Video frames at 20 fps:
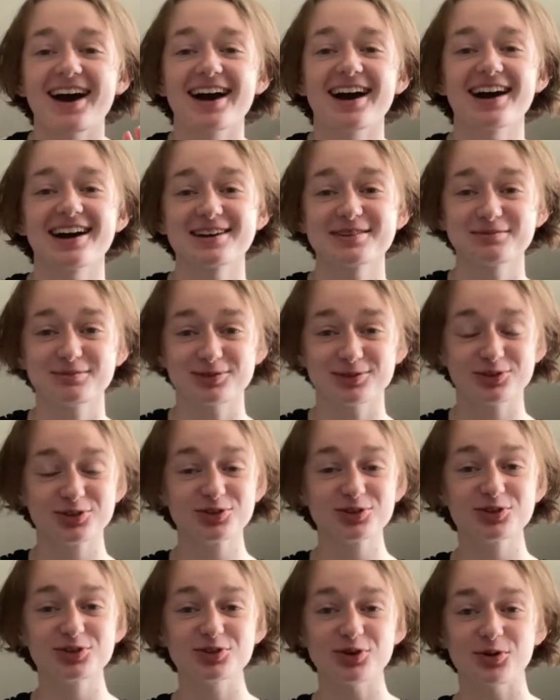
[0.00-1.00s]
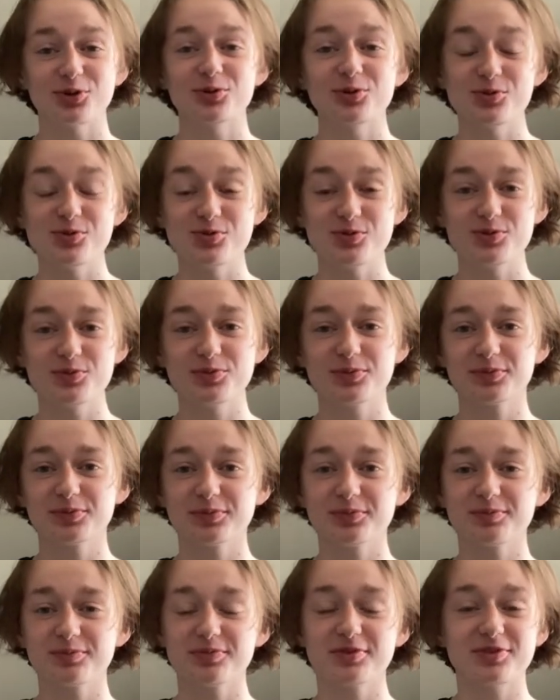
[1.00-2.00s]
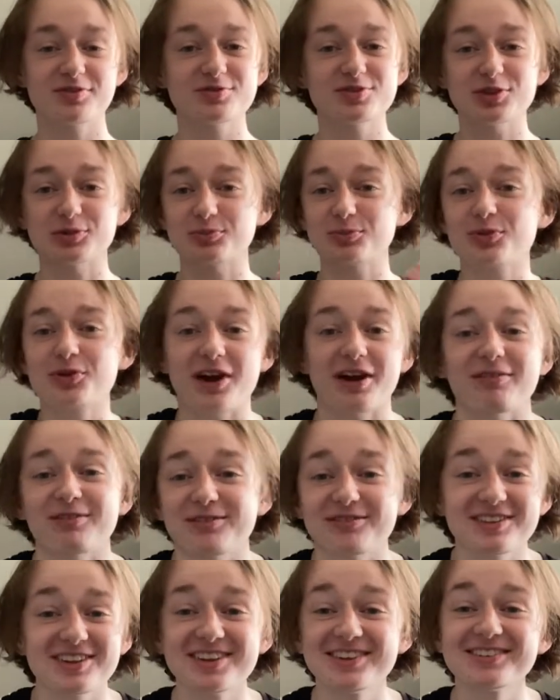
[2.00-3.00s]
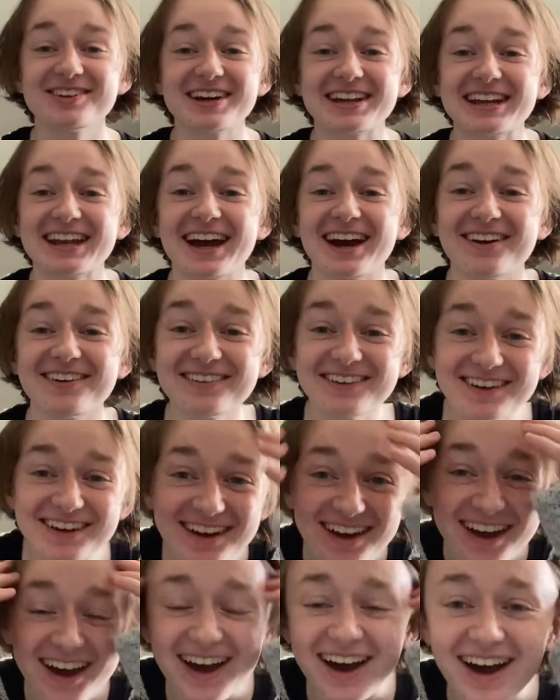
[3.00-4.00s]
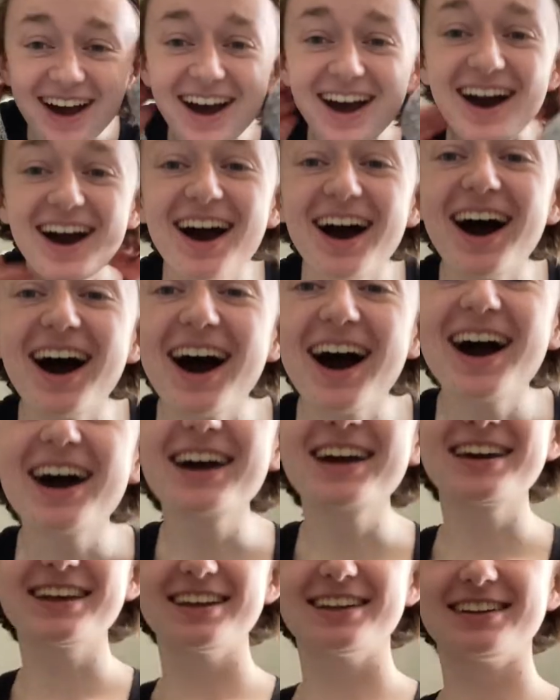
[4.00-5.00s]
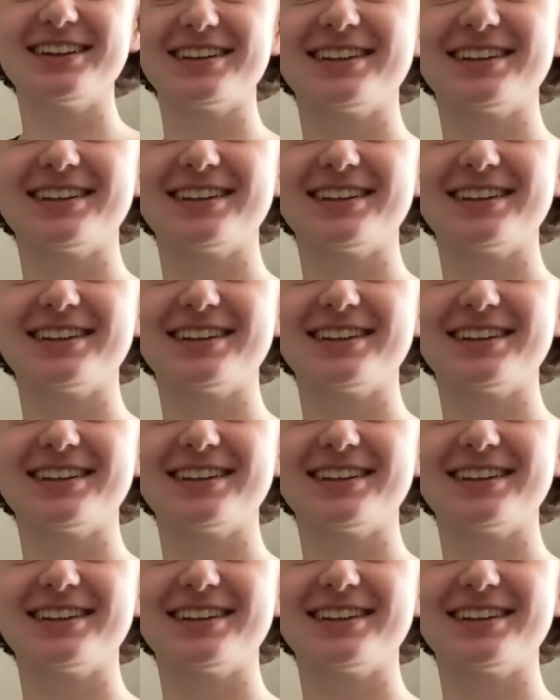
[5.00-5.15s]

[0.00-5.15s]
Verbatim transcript: I'm so just proud of this right now. I